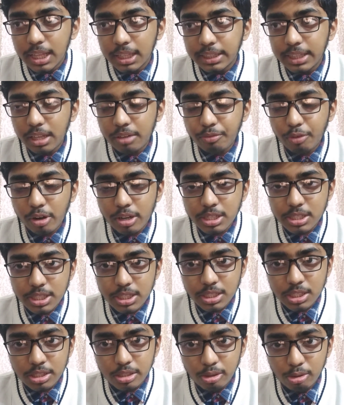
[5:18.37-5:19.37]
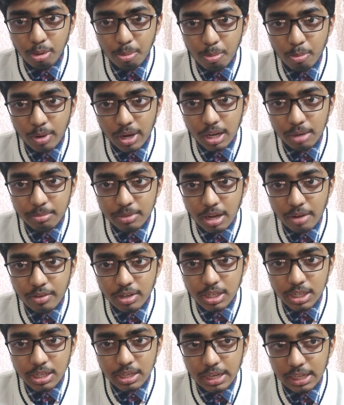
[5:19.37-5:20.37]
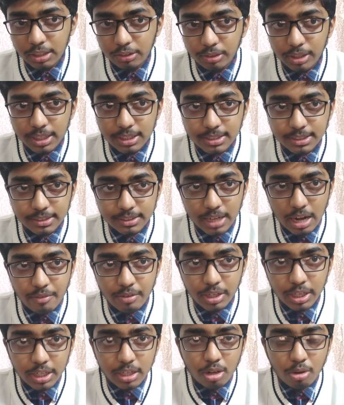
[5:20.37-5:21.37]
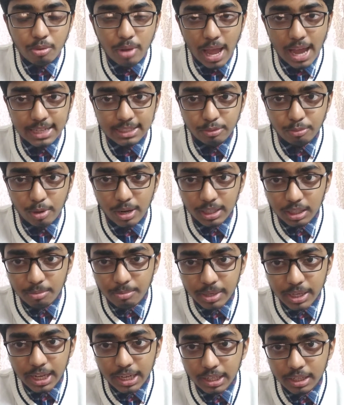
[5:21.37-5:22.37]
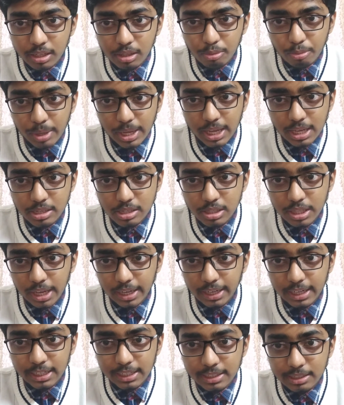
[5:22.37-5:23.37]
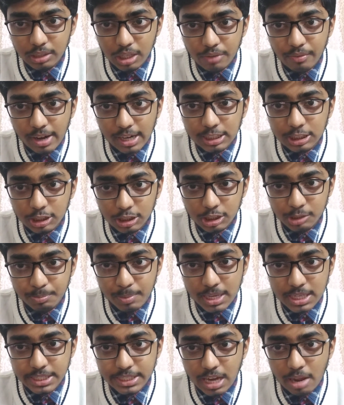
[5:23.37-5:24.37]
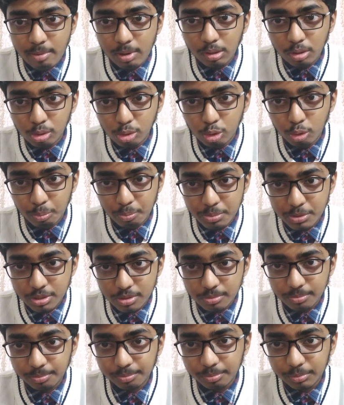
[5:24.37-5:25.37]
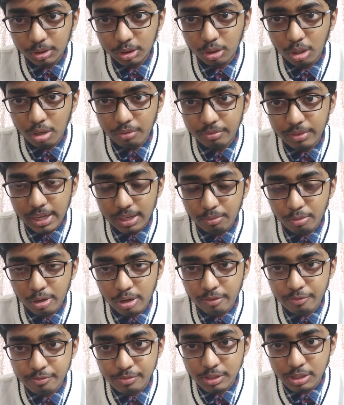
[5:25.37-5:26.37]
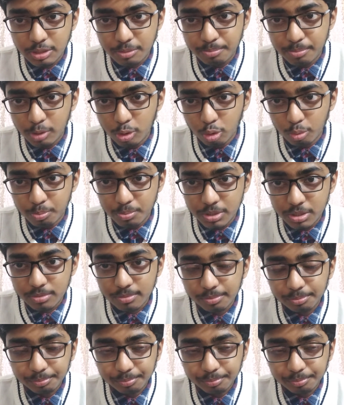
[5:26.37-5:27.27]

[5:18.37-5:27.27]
Then for instance, loop quantum gravity, it treats gravity in a quantum mechanical way. Like it divides space-time into loops, sort of network of loops.